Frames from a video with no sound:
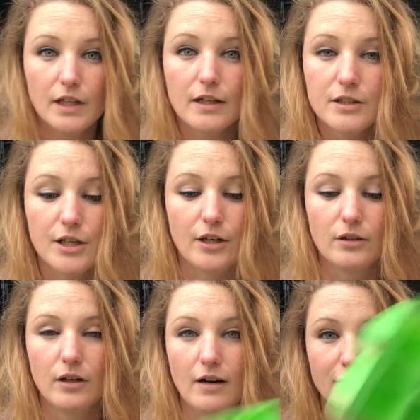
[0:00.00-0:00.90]
So
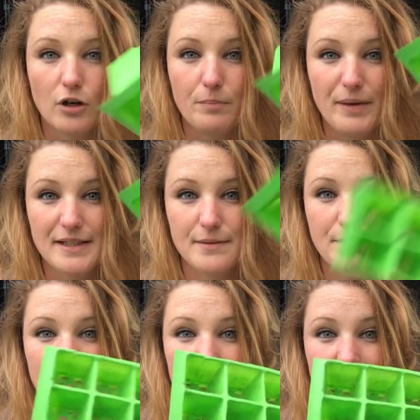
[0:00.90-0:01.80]
I've got bits and
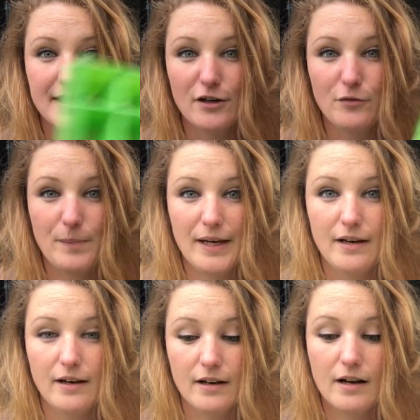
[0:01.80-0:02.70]
pieces that have been
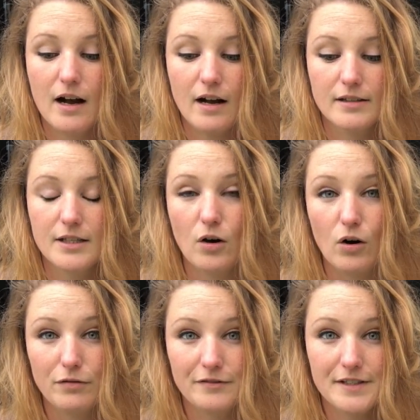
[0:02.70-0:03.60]
cut
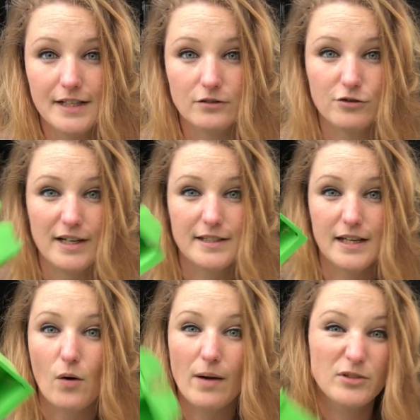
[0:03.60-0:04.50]
off cell trays,
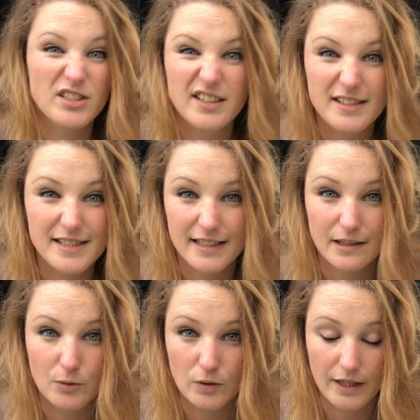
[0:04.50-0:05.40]
so I'm just going to stick them
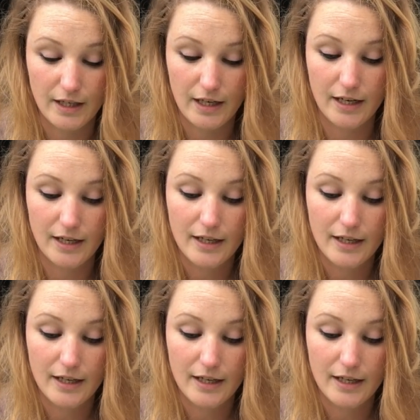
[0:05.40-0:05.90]
all in here.